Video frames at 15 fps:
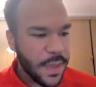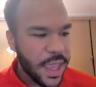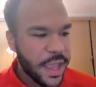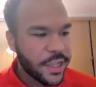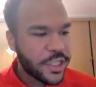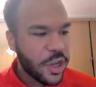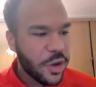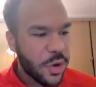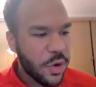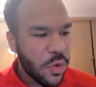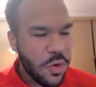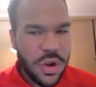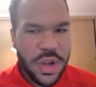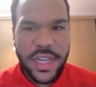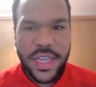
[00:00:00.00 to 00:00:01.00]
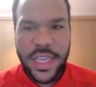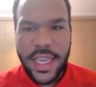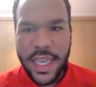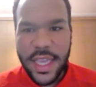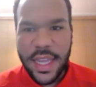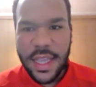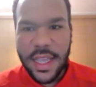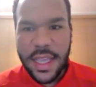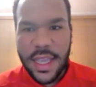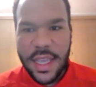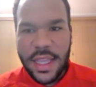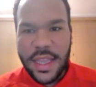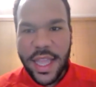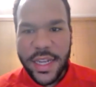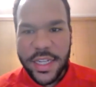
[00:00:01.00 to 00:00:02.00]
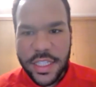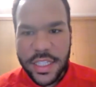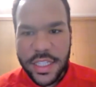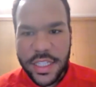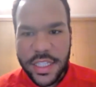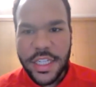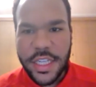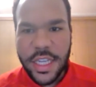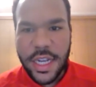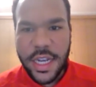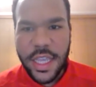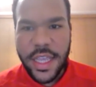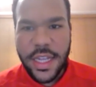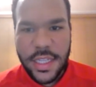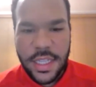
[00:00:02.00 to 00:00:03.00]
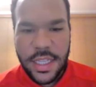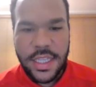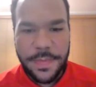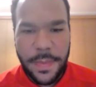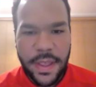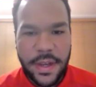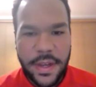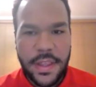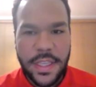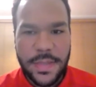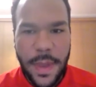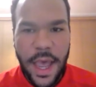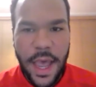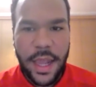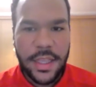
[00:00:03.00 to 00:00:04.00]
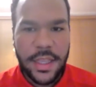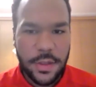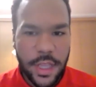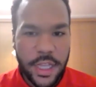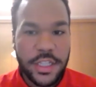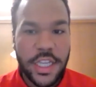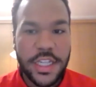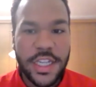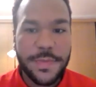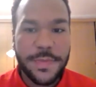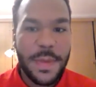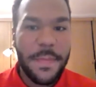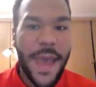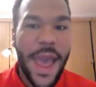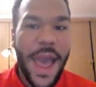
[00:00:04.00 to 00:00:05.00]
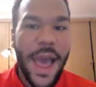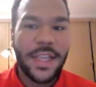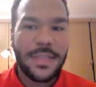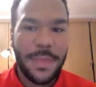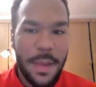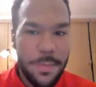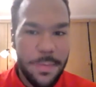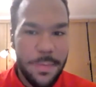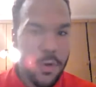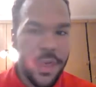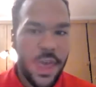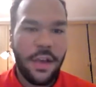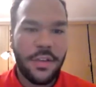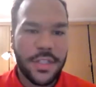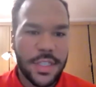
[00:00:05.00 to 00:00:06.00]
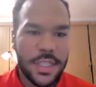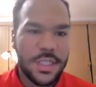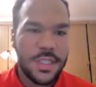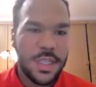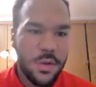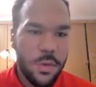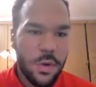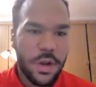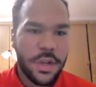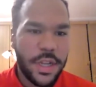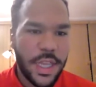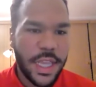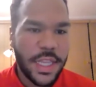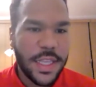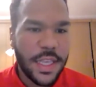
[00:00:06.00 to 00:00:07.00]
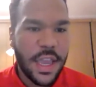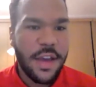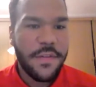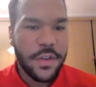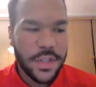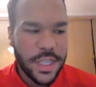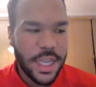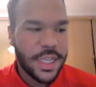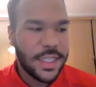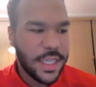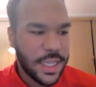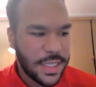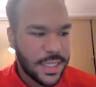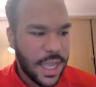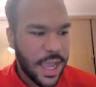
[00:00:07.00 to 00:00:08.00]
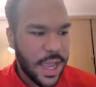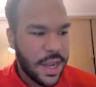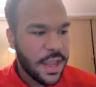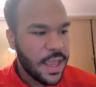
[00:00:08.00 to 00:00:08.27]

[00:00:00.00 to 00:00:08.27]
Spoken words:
And so in order to get legislation into these bodies, so legislation has to be passed by both houses in order to get to the governor's desk and get signed.